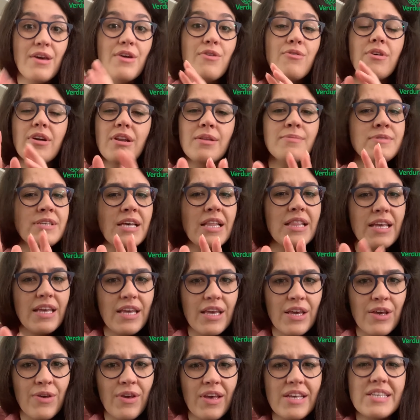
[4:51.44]
What I'm telling
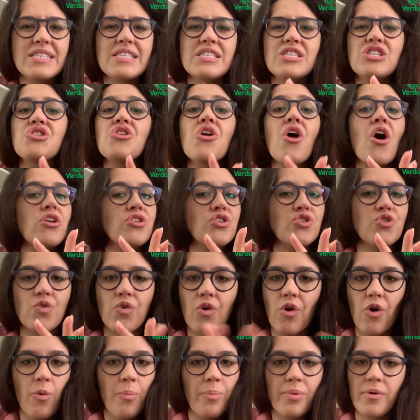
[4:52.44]
you is not to
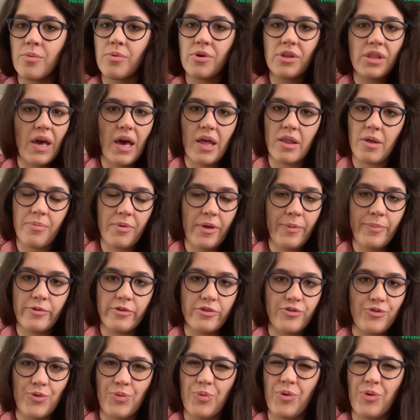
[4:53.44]
copy what other people do.